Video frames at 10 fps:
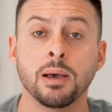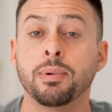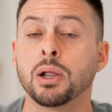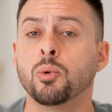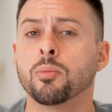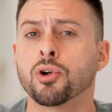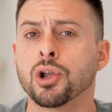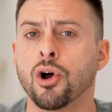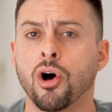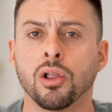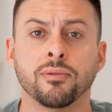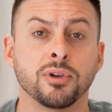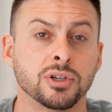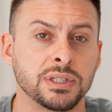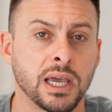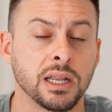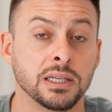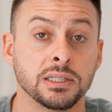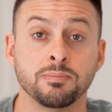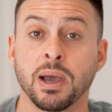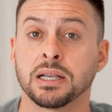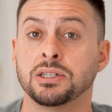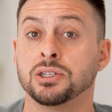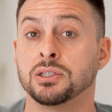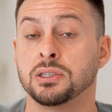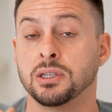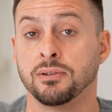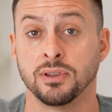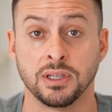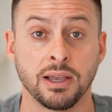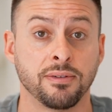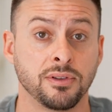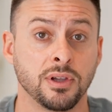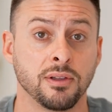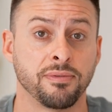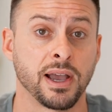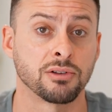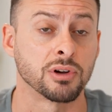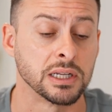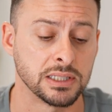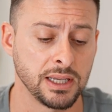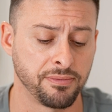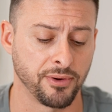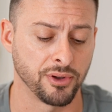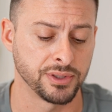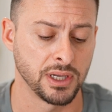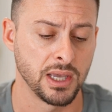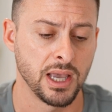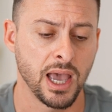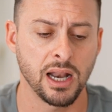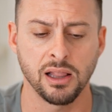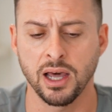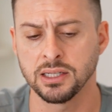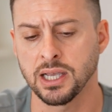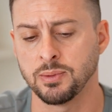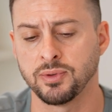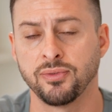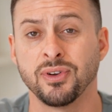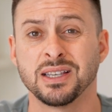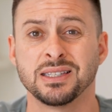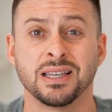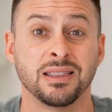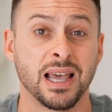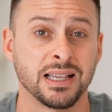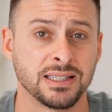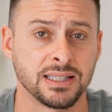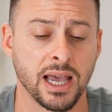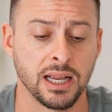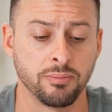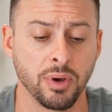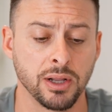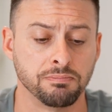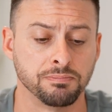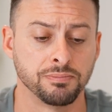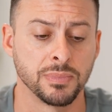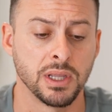but it will bring all of your settings back just the, to the factory default and a lot of times fix that side button.